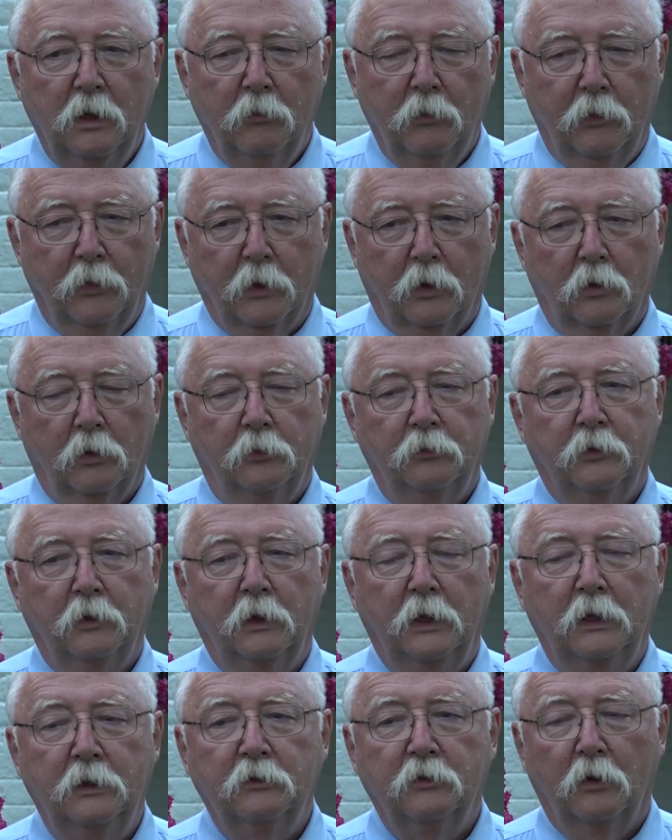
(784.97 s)
where the
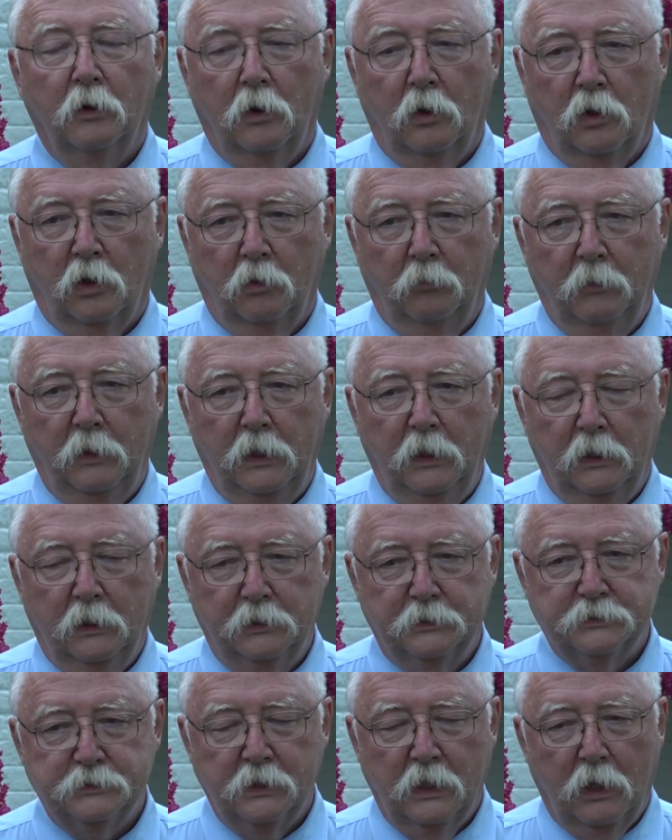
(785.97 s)
Continental Army
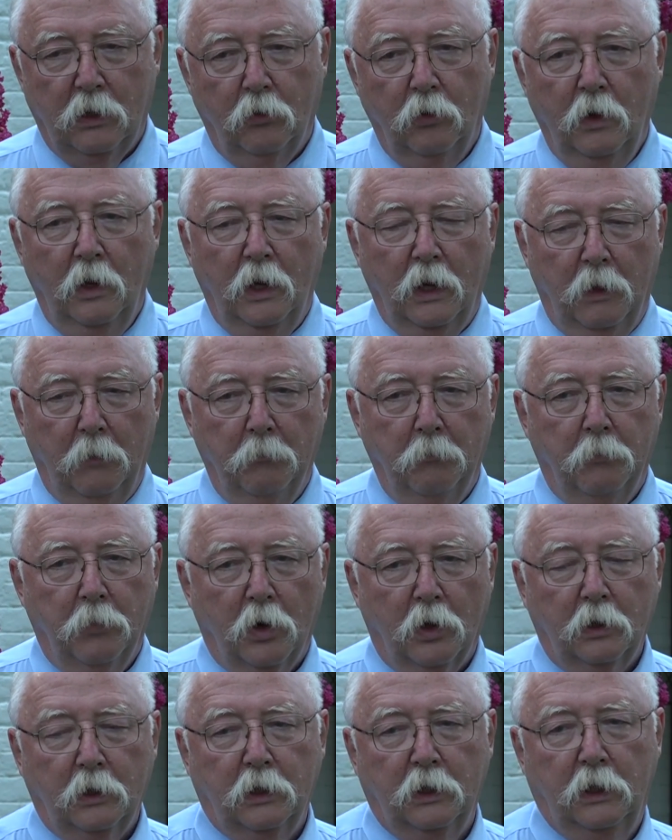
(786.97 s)
is now
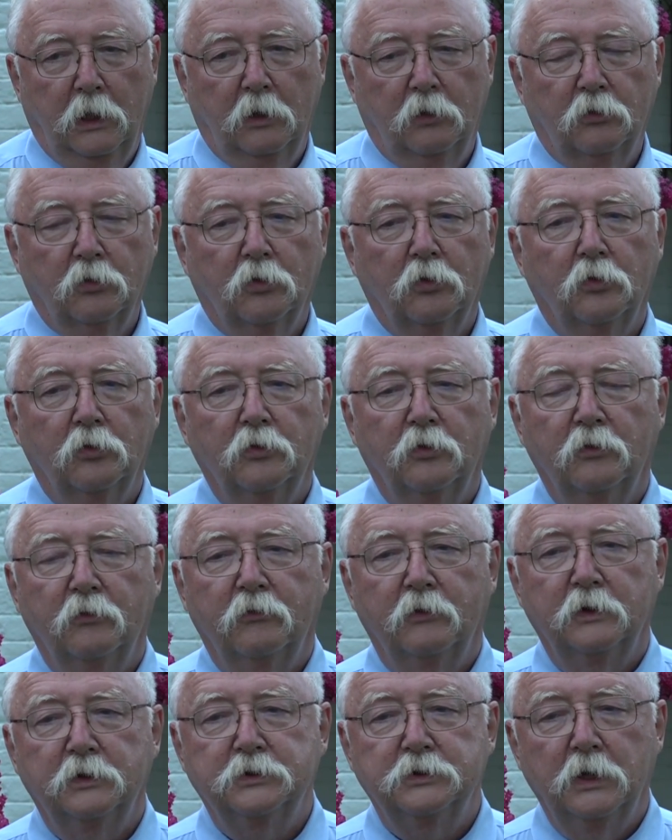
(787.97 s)
embarking to go to
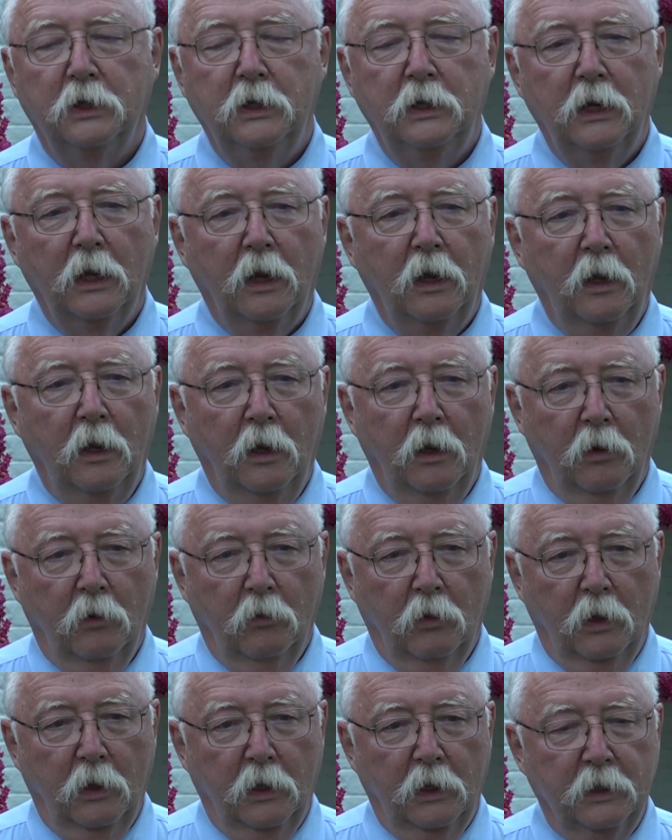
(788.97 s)
Virginia,
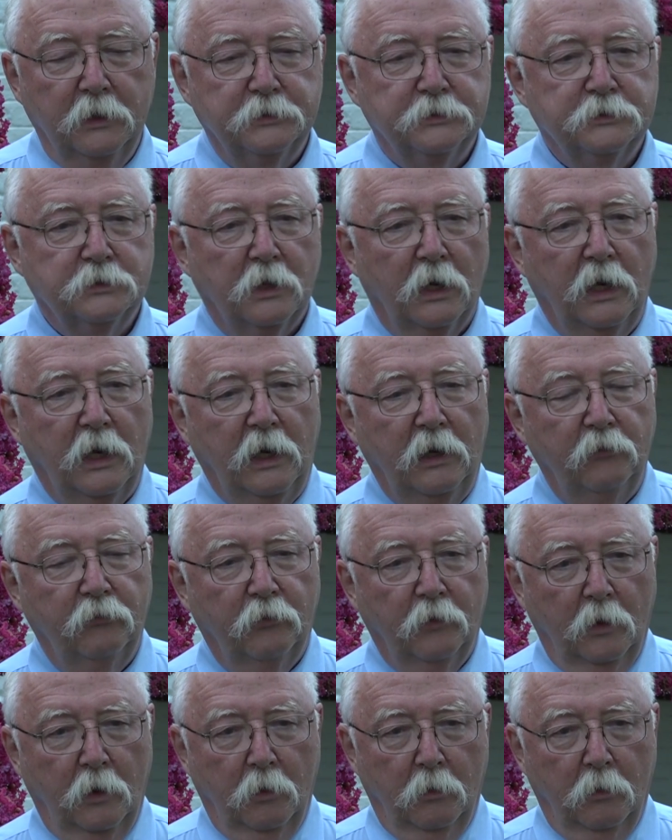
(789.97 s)
his slave,